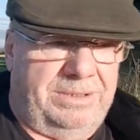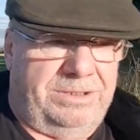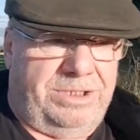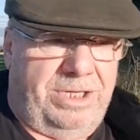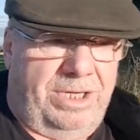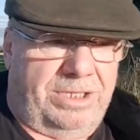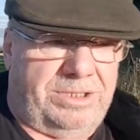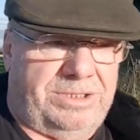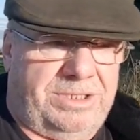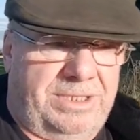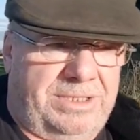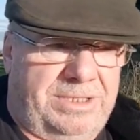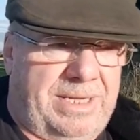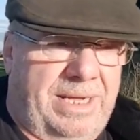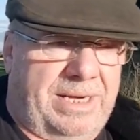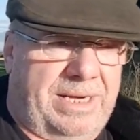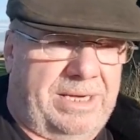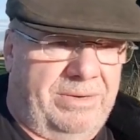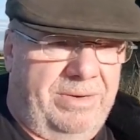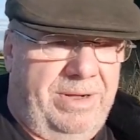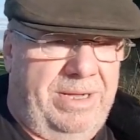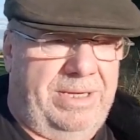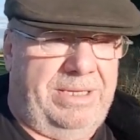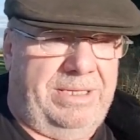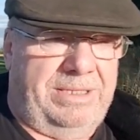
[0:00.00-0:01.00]
Justice
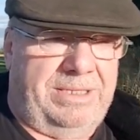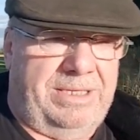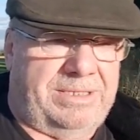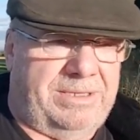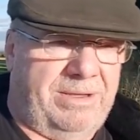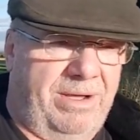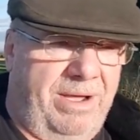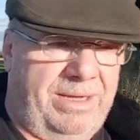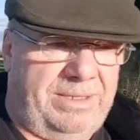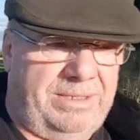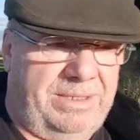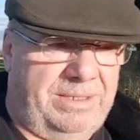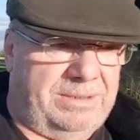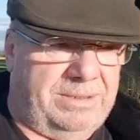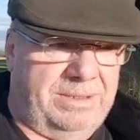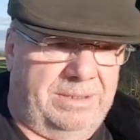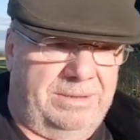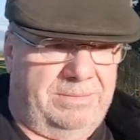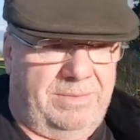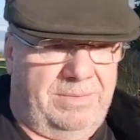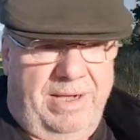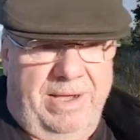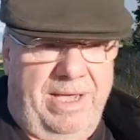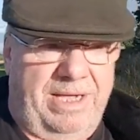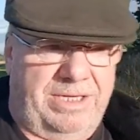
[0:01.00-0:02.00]
Zaccarini decided
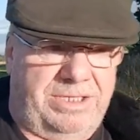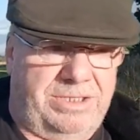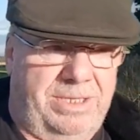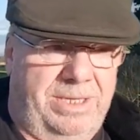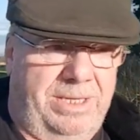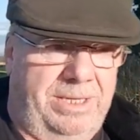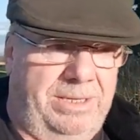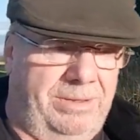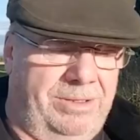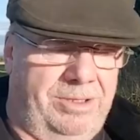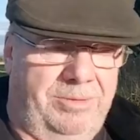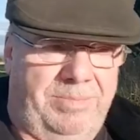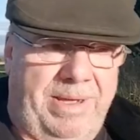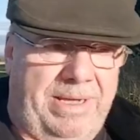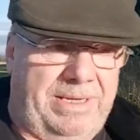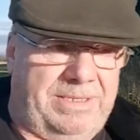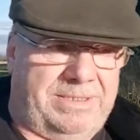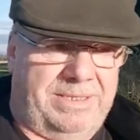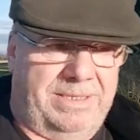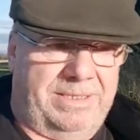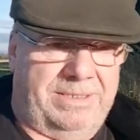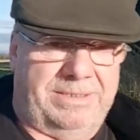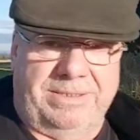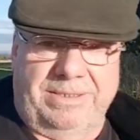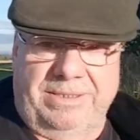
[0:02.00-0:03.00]
that, well, actually, on the
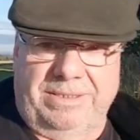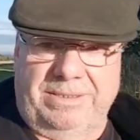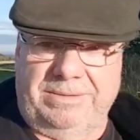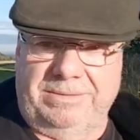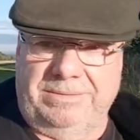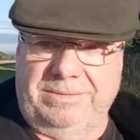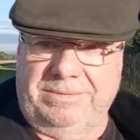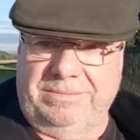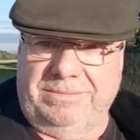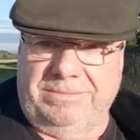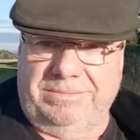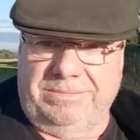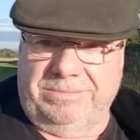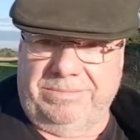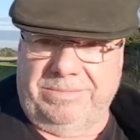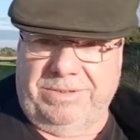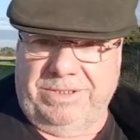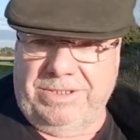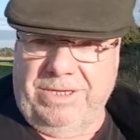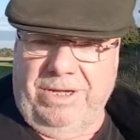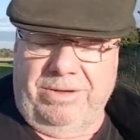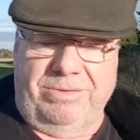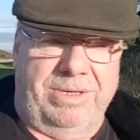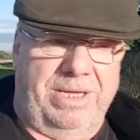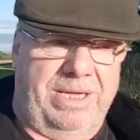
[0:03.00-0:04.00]
basis that
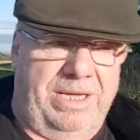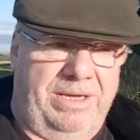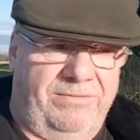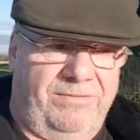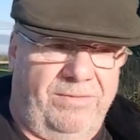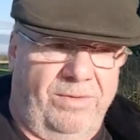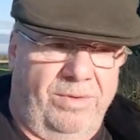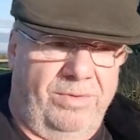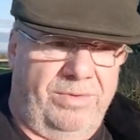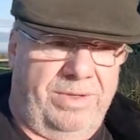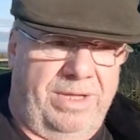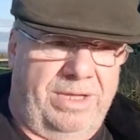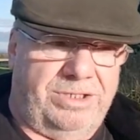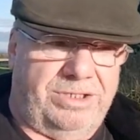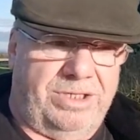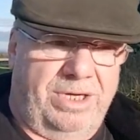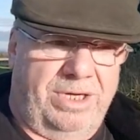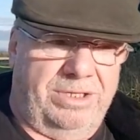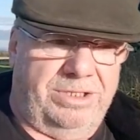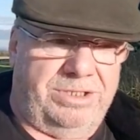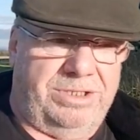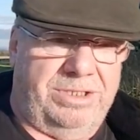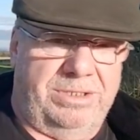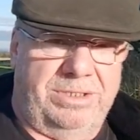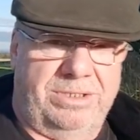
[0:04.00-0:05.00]
there's no need for the
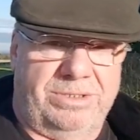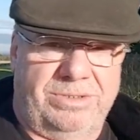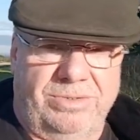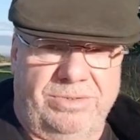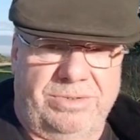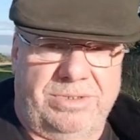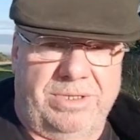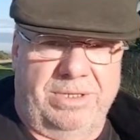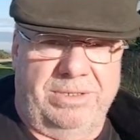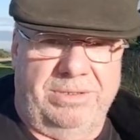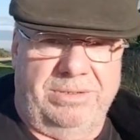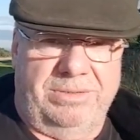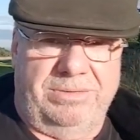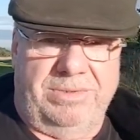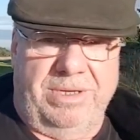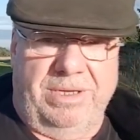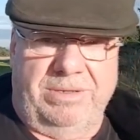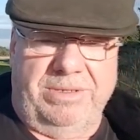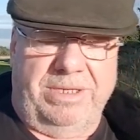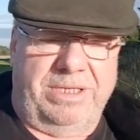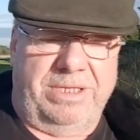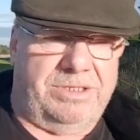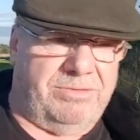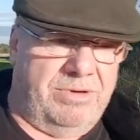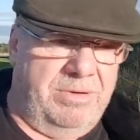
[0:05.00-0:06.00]
injunction, there's also no
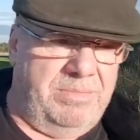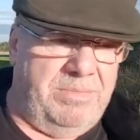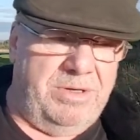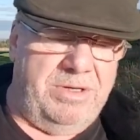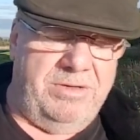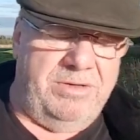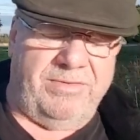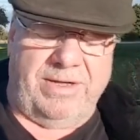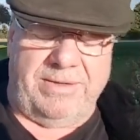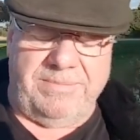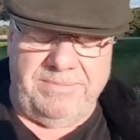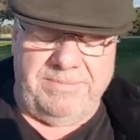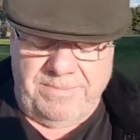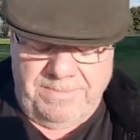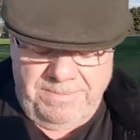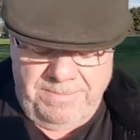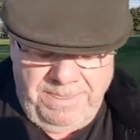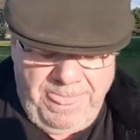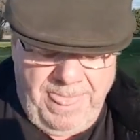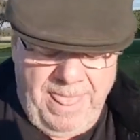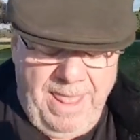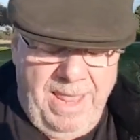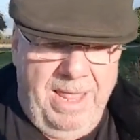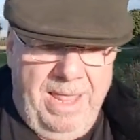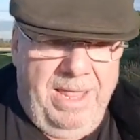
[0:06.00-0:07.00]
need to remove it.
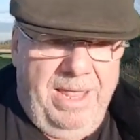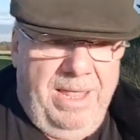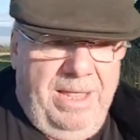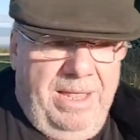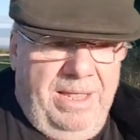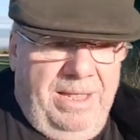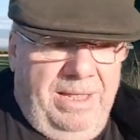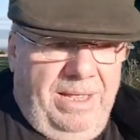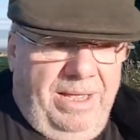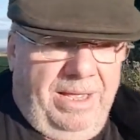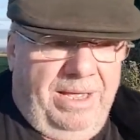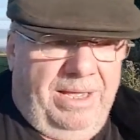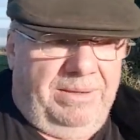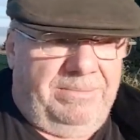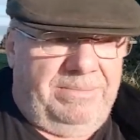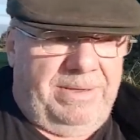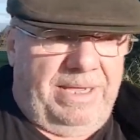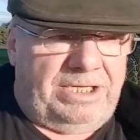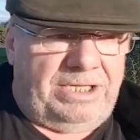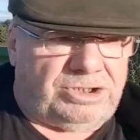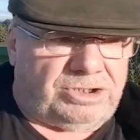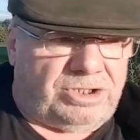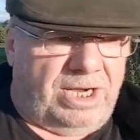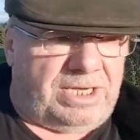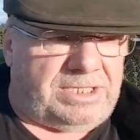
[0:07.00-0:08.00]

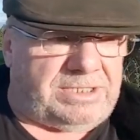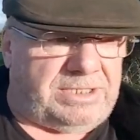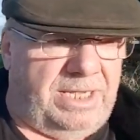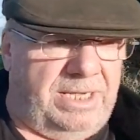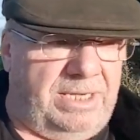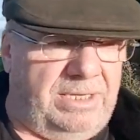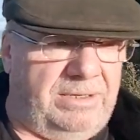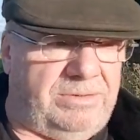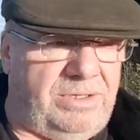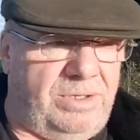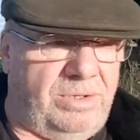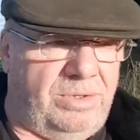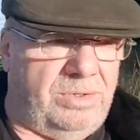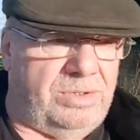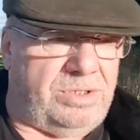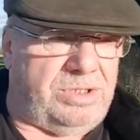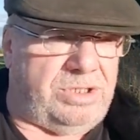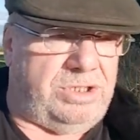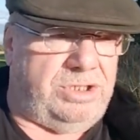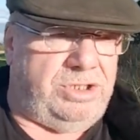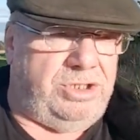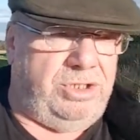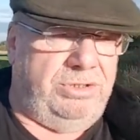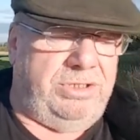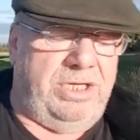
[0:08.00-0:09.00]
Interesting, of
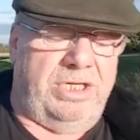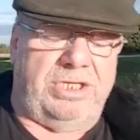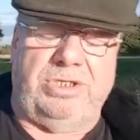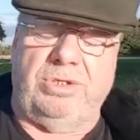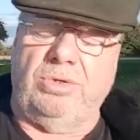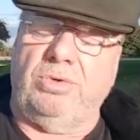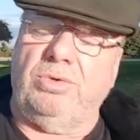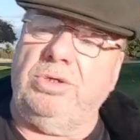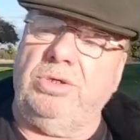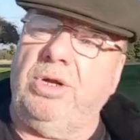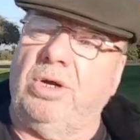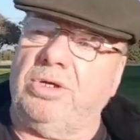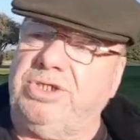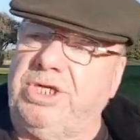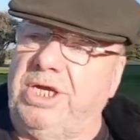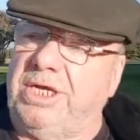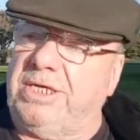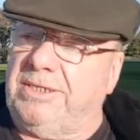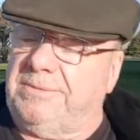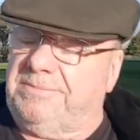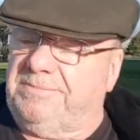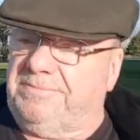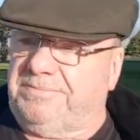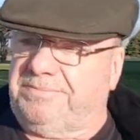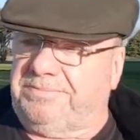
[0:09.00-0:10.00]
course, judicial logic.